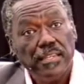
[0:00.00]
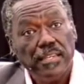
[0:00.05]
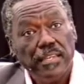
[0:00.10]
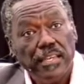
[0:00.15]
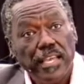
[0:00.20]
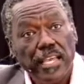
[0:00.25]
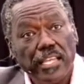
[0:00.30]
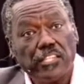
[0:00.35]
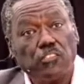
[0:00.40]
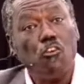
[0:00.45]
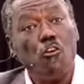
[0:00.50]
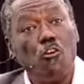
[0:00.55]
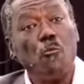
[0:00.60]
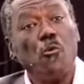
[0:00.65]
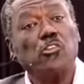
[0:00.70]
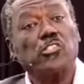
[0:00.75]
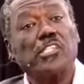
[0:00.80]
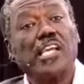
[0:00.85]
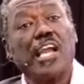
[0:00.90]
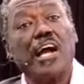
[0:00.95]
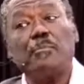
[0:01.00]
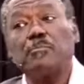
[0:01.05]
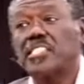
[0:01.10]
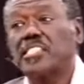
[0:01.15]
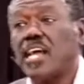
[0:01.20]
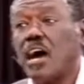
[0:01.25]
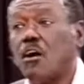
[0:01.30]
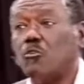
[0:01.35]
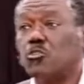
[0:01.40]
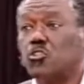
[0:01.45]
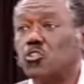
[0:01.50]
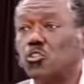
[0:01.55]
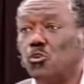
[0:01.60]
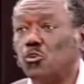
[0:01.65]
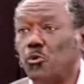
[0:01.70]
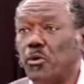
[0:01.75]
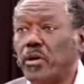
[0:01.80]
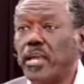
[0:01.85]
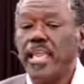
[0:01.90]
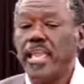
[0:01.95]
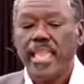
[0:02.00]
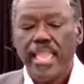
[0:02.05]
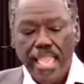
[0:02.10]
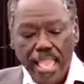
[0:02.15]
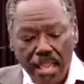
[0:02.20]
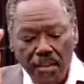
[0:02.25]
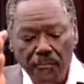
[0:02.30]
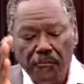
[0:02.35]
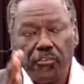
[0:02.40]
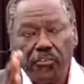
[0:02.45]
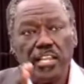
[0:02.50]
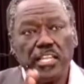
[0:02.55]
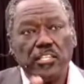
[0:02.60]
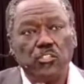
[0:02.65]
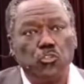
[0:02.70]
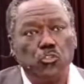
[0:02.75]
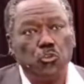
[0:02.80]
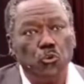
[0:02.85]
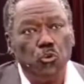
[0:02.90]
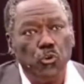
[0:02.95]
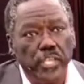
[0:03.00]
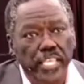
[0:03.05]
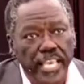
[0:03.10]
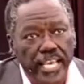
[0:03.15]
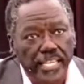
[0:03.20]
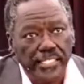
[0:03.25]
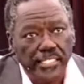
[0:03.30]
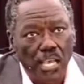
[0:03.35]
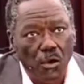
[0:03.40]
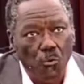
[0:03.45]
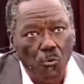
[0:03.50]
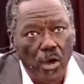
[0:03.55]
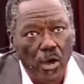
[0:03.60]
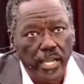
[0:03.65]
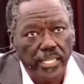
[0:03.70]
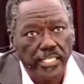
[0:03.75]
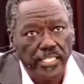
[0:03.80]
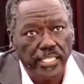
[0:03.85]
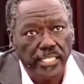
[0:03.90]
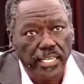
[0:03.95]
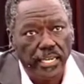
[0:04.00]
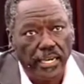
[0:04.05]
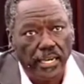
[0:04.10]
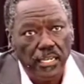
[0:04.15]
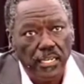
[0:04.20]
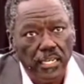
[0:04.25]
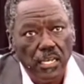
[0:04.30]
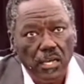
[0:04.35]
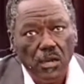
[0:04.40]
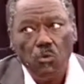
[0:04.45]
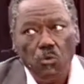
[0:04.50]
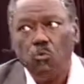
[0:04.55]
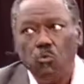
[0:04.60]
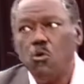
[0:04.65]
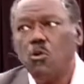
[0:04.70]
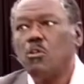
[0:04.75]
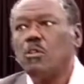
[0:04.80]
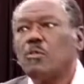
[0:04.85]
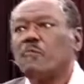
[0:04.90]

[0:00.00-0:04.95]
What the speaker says: It almost comes down to every 2 years I worked here will